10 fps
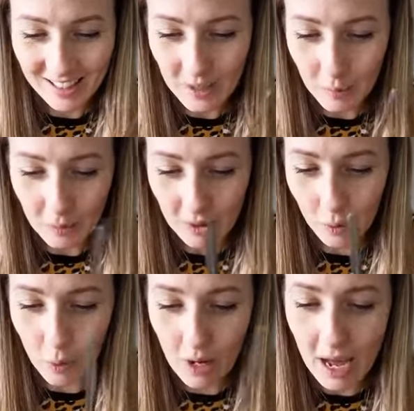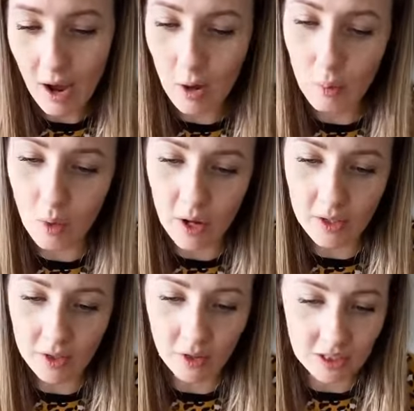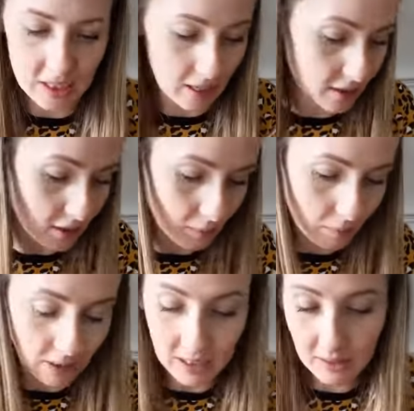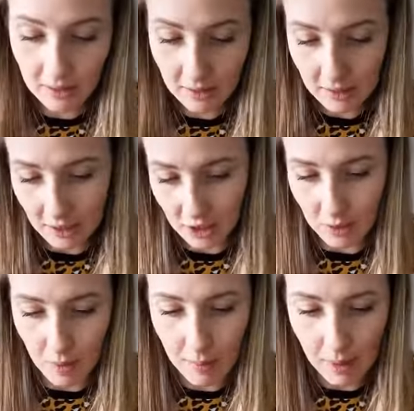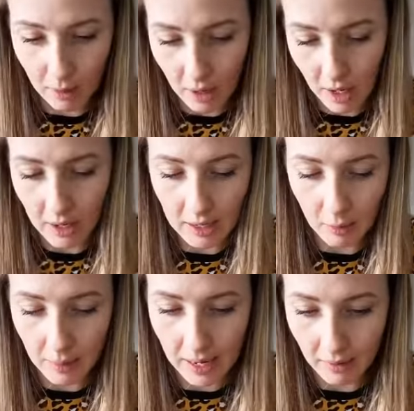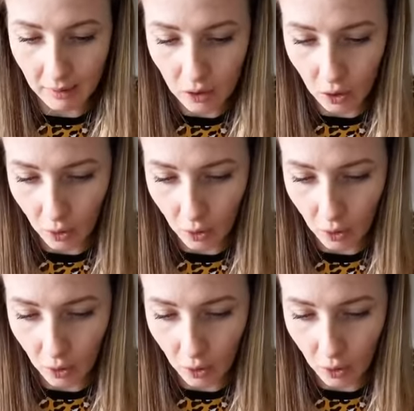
We're all our own worst critics, aren't we? Actually, maybe I'll cut a little bit out the top